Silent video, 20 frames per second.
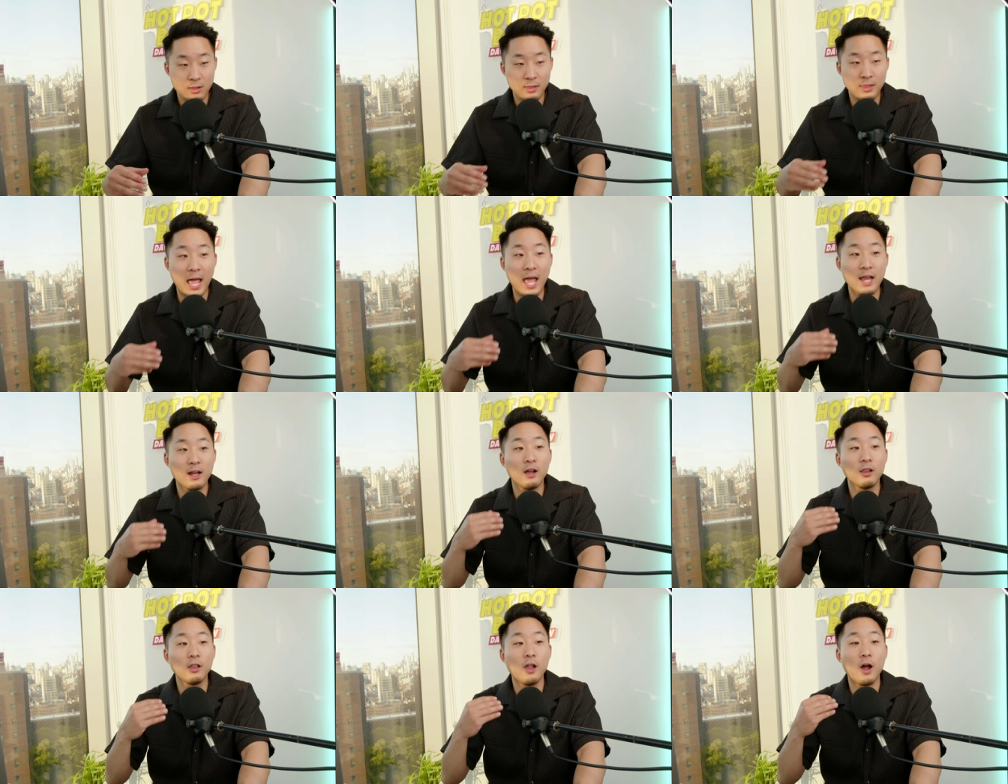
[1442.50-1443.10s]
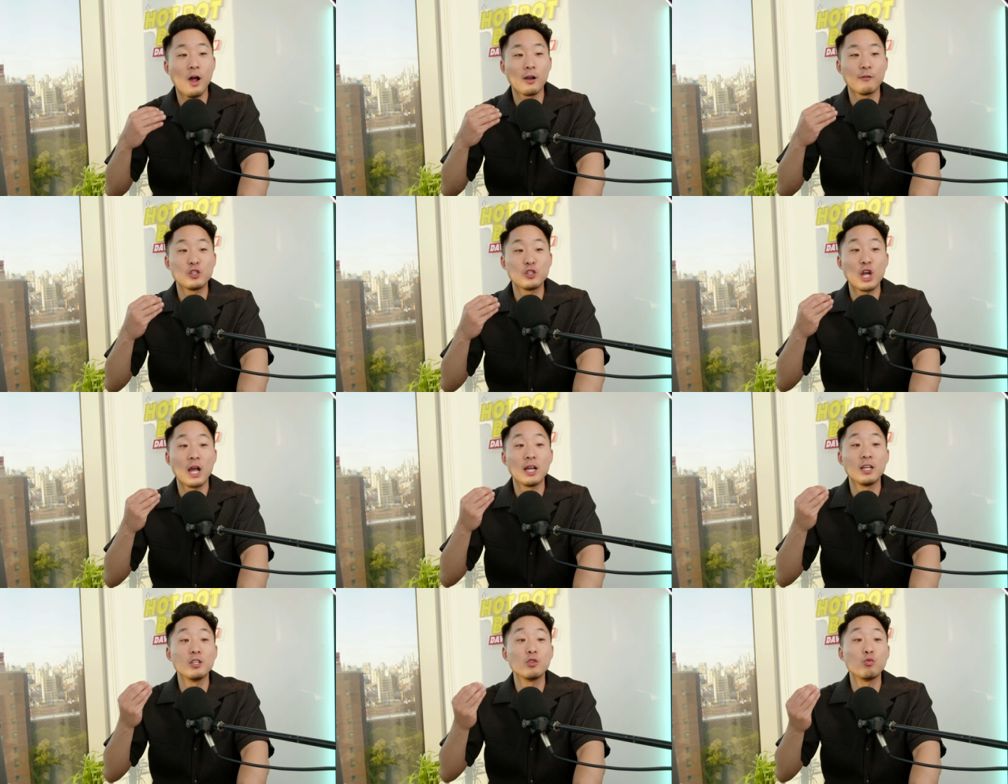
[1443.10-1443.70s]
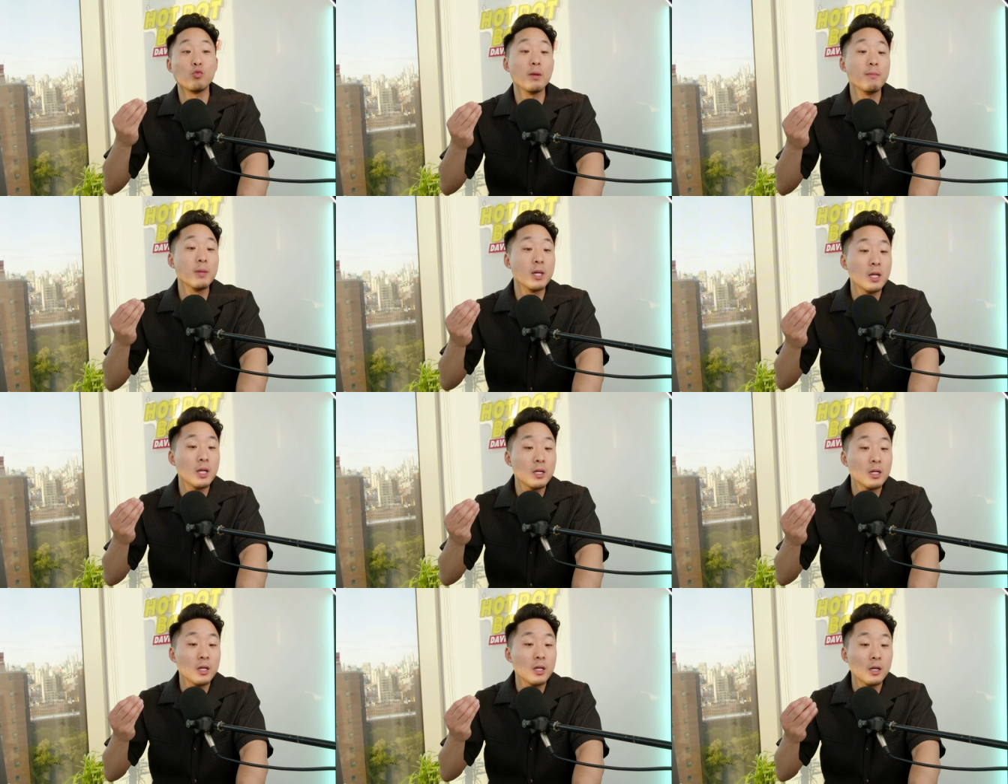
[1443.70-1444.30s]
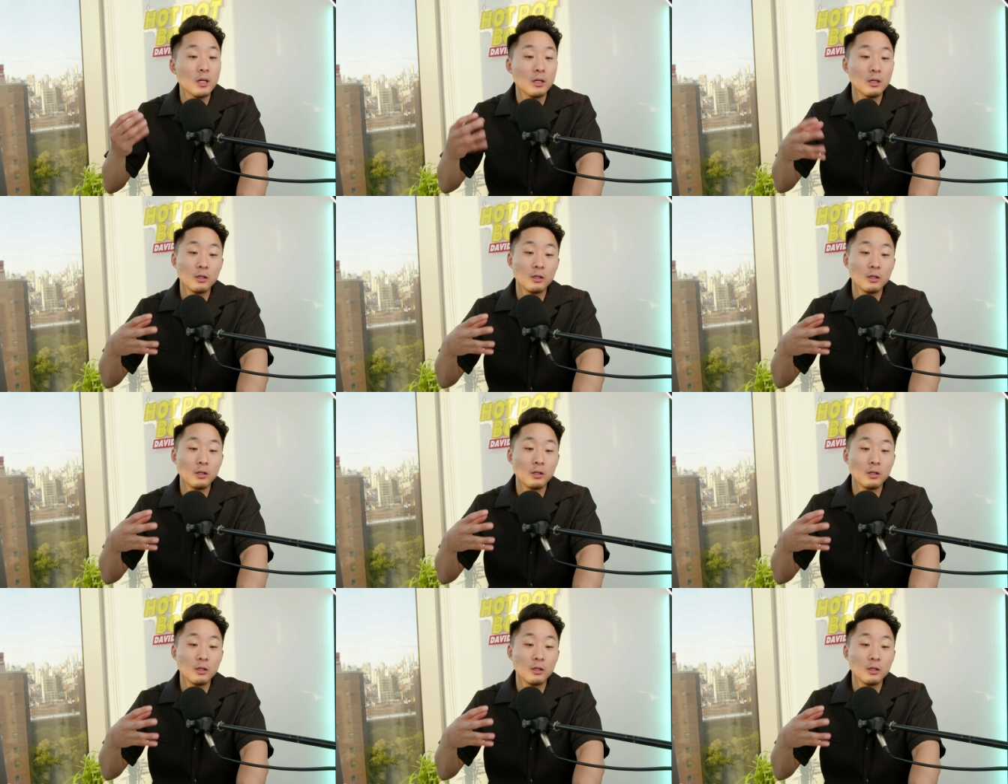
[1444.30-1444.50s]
that a lot of Chinese women,